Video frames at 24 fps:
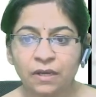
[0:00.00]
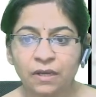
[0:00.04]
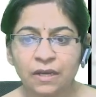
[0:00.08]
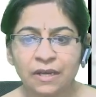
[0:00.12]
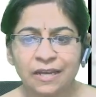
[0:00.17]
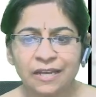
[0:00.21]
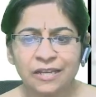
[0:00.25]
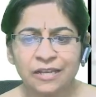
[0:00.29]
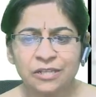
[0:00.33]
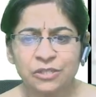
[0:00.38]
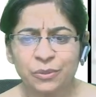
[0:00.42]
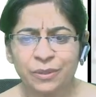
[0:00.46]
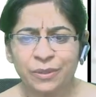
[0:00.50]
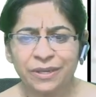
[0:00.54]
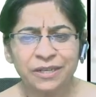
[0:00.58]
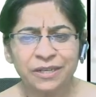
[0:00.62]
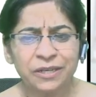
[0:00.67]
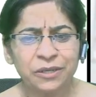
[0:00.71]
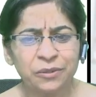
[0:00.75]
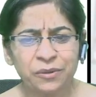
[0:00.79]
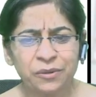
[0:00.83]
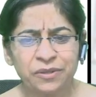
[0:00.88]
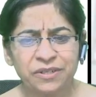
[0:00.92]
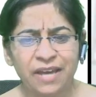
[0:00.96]
So he
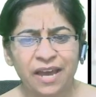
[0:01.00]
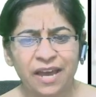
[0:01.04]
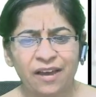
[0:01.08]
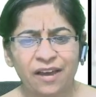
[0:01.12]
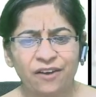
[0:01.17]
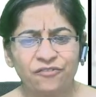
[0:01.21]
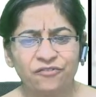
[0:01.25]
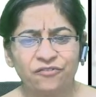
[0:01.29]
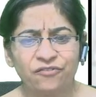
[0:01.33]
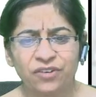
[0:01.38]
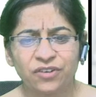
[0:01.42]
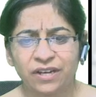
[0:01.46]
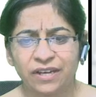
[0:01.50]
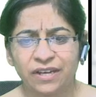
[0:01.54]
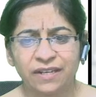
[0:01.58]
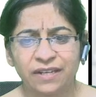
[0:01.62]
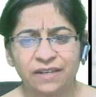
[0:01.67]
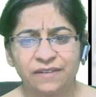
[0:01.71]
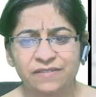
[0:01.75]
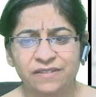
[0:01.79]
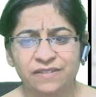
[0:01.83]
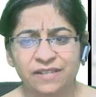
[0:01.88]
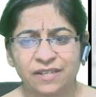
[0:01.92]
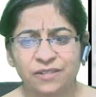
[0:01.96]
did not have
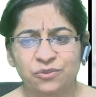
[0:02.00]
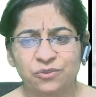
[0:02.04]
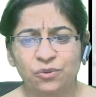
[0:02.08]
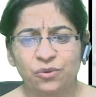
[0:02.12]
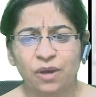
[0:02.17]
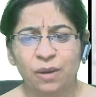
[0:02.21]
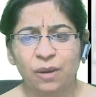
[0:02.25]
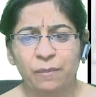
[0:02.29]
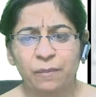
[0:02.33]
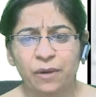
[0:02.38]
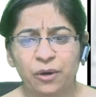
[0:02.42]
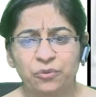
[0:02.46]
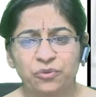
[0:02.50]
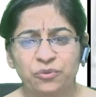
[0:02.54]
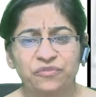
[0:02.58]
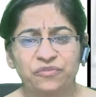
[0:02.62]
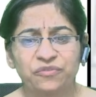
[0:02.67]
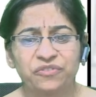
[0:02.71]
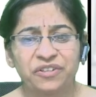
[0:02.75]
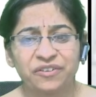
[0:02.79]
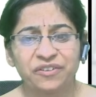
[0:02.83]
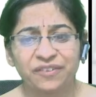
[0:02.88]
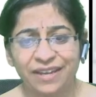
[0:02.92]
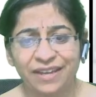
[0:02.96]
enough sense to come out of
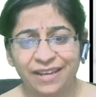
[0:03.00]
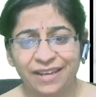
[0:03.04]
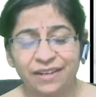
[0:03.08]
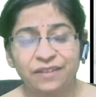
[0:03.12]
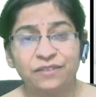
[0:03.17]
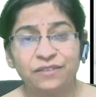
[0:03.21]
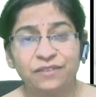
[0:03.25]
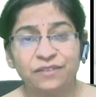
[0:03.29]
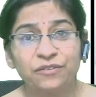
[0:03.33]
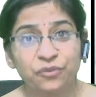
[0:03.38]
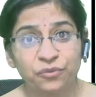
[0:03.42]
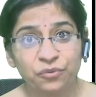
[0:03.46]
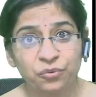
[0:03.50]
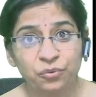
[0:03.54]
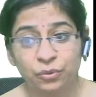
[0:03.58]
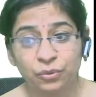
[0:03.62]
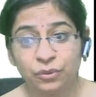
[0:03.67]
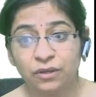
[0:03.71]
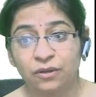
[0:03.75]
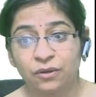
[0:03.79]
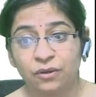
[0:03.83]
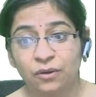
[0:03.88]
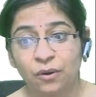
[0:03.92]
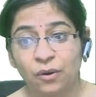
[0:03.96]
the rain, the rule,
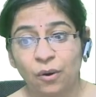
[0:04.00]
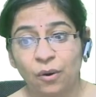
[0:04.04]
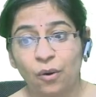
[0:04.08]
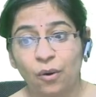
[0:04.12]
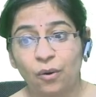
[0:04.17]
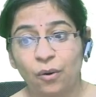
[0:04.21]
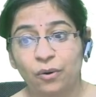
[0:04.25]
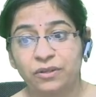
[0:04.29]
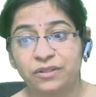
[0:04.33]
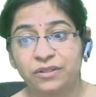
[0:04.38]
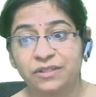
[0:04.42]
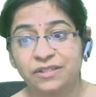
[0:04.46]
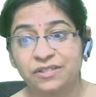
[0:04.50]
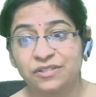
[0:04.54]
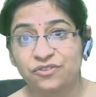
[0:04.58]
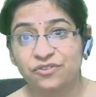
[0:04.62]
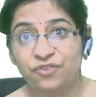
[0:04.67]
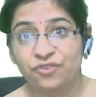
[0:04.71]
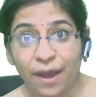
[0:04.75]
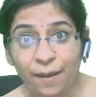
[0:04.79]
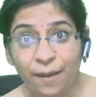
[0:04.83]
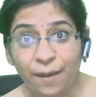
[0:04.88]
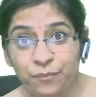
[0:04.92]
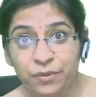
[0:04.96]
or the
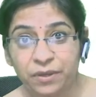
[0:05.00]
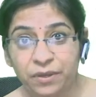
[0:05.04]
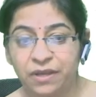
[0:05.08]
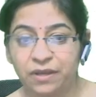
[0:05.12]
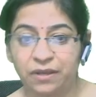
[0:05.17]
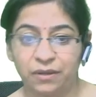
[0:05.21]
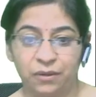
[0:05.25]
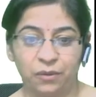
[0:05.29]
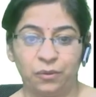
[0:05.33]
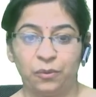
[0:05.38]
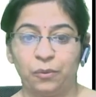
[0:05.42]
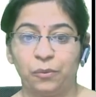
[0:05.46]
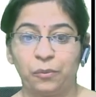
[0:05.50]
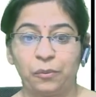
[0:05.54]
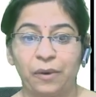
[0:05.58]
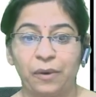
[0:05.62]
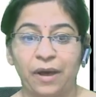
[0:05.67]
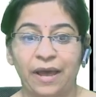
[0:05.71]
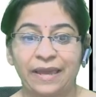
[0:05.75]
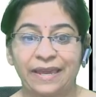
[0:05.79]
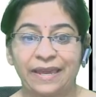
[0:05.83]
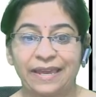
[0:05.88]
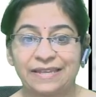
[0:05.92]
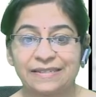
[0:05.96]
strap. No,
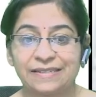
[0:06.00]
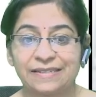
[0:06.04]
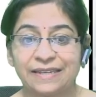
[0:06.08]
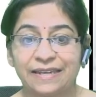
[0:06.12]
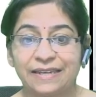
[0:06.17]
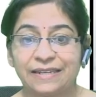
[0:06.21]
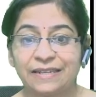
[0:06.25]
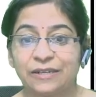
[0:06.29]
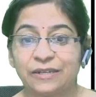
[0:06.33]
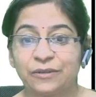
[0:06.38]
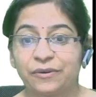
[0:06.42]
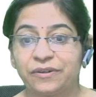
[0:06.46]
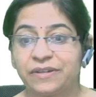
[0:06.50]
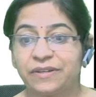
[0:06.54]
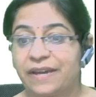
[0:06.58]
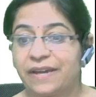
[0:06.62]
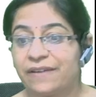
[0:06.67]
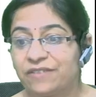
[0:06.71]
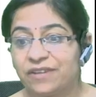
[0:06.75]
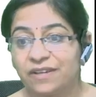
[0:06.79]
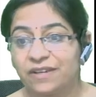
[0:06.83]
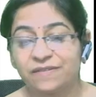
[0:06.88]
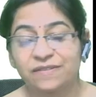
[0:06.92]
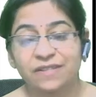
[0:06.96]
I guess he did not have
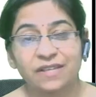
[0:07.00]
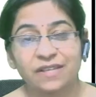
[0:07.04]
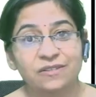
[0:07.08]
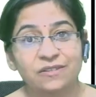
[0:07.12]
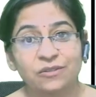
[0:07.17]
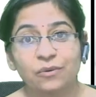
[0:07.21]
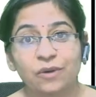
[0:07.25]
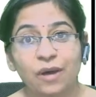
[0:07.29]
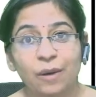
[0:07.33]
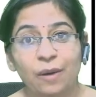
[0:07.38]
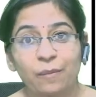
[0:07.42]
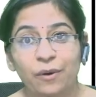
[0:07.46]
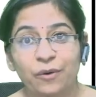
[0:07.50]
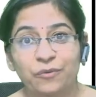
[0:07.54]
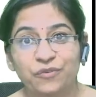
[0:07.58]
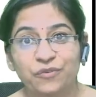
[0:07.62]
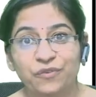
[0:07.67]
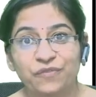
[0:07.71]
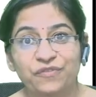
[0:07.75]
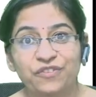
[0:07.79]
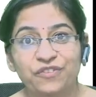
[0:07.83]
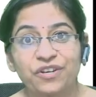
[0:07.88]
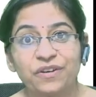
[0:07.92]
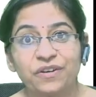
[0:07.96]
enough sense to come out
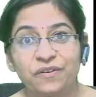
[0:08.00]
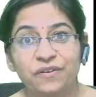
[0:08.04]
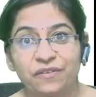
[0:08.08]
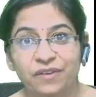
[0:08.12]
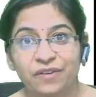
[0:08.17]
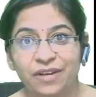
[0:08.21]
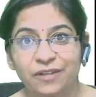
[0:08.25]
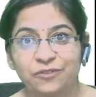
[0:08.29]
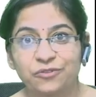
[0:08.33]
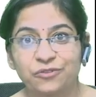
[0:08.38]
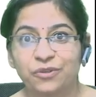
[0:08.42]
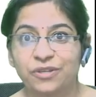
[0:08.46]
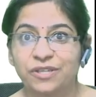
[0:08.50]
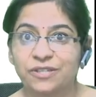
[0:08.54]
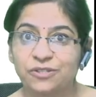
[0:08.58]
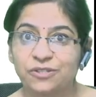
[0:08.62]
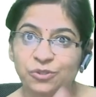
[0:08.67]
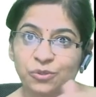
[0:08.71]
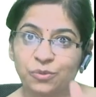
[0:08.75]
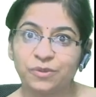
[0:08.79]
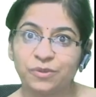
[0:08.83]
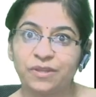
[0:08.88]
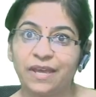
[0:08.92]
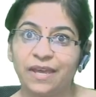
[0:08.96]
of the rain. So he
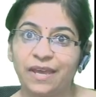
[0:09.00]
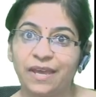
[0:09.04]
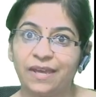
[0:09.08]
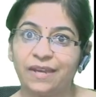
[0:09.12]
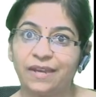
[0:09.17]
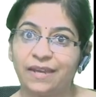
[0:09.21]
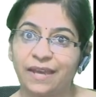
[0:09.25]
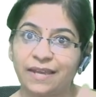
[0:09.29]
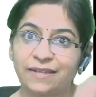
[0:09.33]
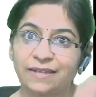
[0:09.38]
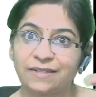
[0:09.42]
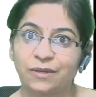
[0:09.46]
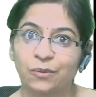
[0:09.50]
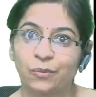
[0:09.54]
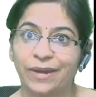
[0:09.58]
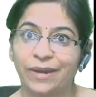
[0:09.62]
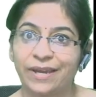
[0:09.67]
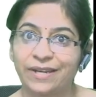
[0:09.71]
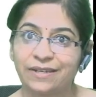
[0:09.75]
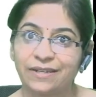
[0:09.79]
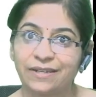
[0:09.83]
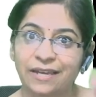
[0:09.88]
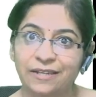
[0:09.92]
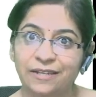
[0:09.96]
stood there getting
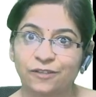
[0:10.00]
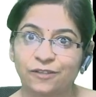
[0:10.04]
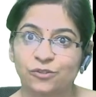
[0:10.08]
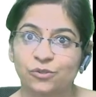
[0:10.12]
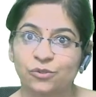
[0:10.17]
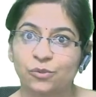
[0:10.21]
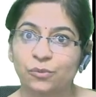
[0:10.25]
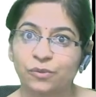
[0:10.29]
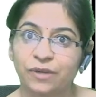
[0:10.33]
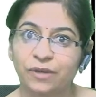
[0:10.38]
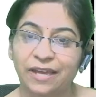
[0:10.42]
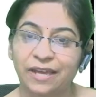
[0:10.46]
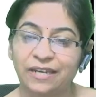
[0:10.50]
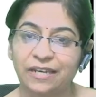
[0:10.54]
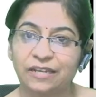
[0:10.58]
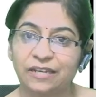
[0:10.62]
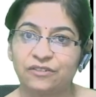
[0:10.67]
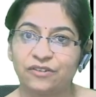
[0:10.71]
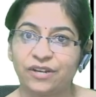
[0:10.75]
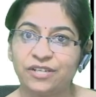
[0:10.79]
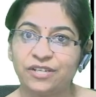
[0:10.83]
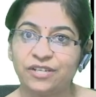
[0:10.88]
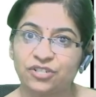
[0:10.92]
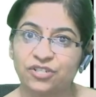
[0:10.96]
wet, getting soaked, getting
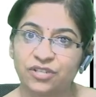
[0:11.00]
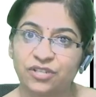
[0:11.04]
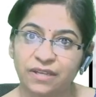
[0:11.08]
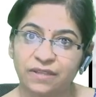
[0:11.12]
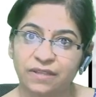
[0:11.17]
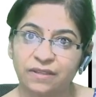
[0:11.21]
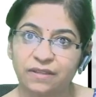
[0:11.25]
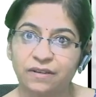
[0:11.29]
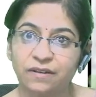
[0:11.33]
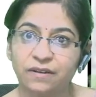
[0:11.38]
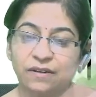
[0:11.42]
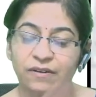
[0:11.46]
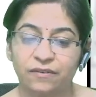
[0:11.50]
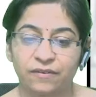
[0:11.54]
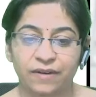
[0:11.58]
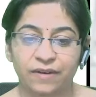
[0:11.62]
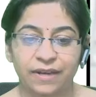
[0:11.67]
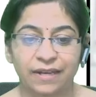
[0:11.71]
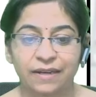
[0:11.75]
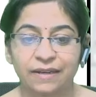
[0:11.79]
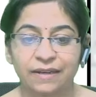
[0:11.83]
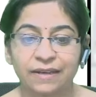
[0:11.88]
drenched in the rain.